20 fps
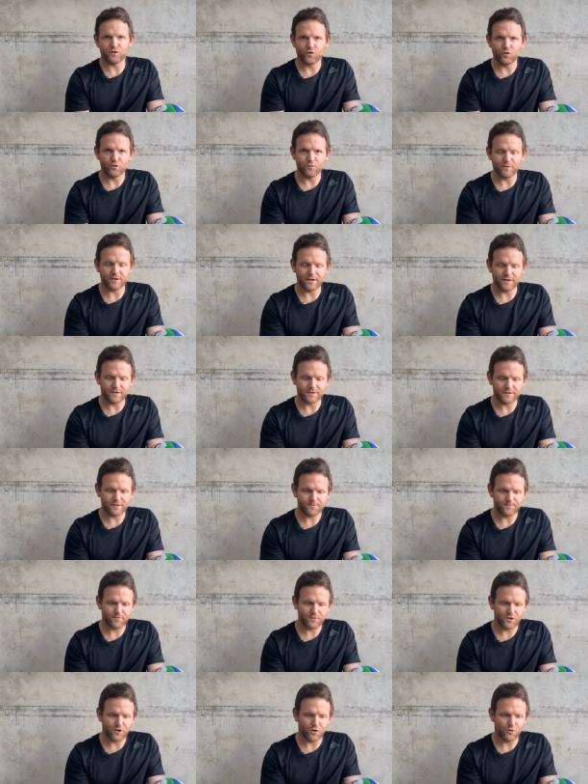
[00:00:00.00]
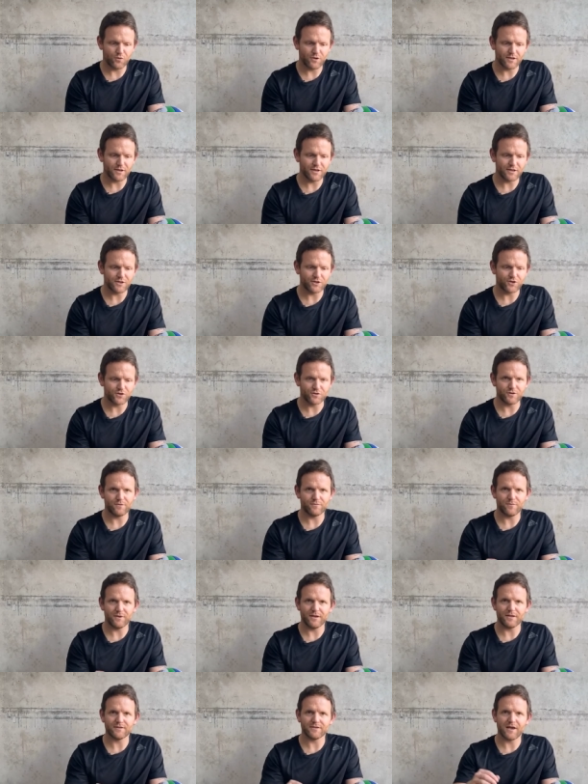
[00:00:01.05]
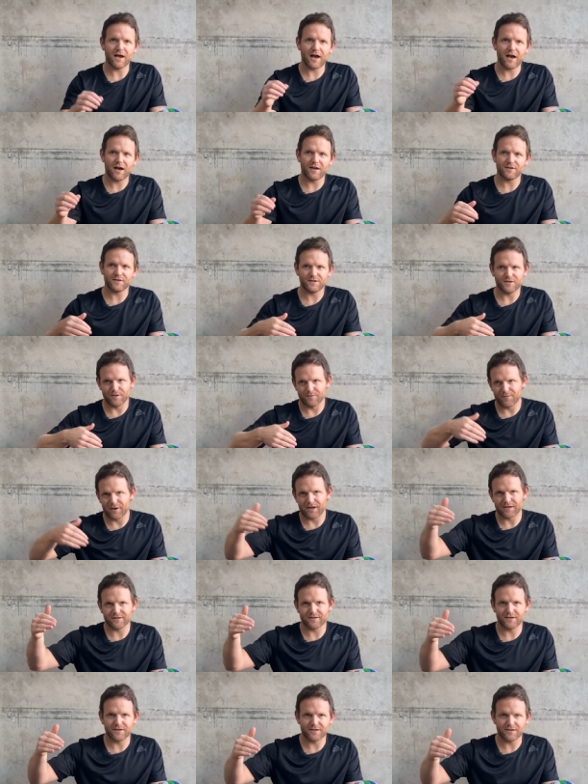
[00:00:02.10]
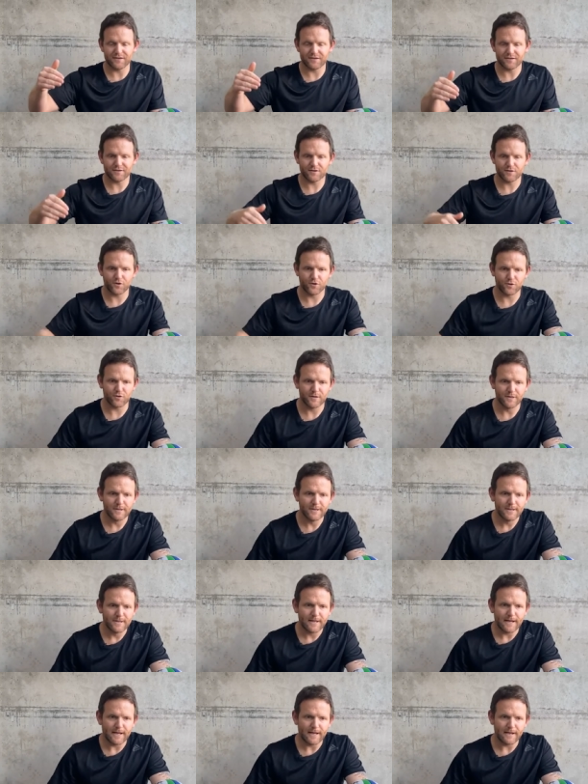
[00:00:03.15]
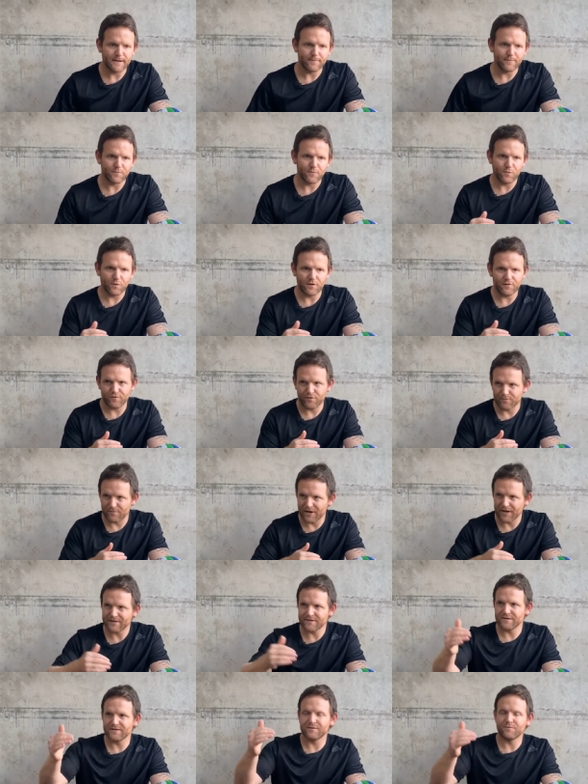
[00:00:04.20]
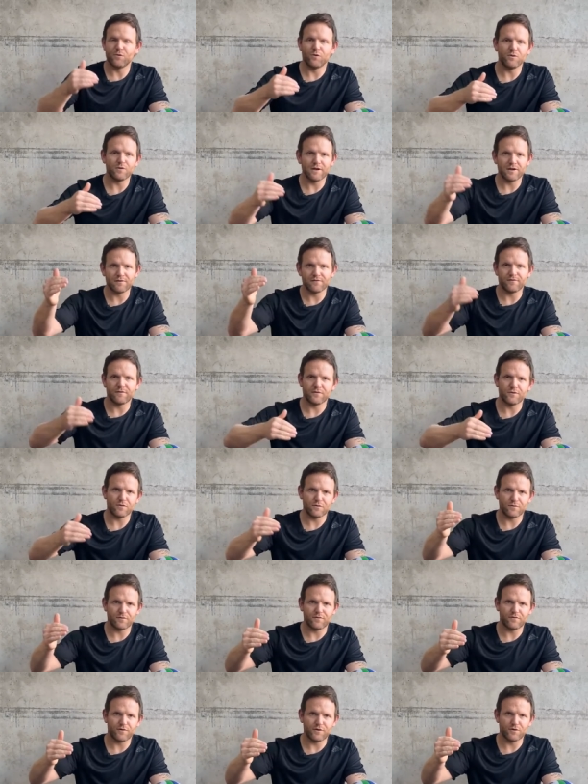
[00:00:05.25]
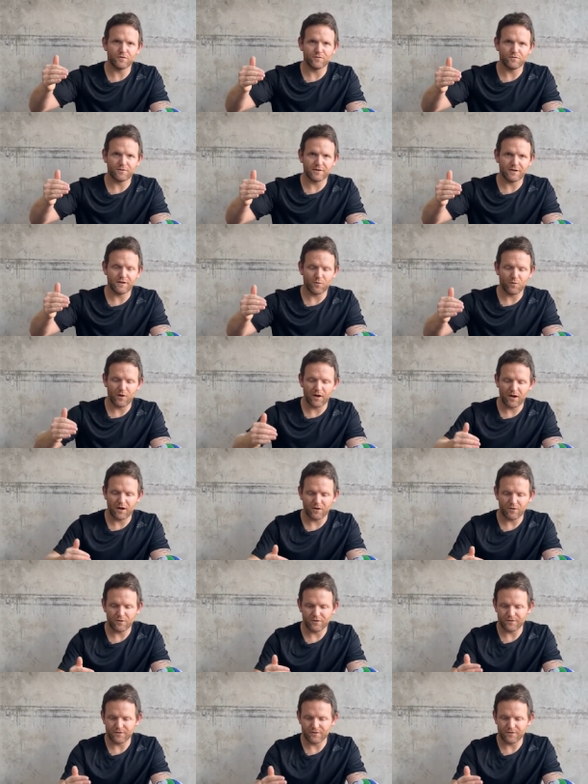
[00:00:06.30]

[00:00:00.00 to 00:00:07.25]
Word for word: taught me is goal kicking shouldn't be as hard as your punt kicking. So um, if you're punting the ball downfield field really well,